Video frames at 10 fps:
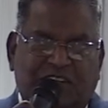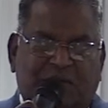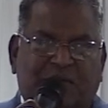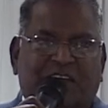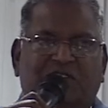
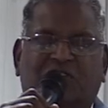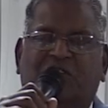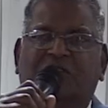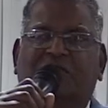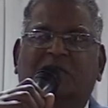the
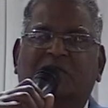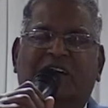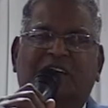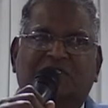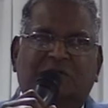marathon from
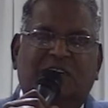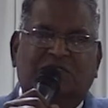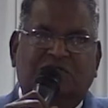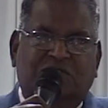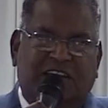
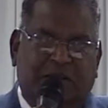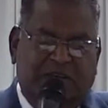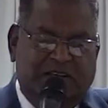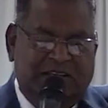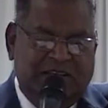Maritzburg to
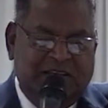Durban.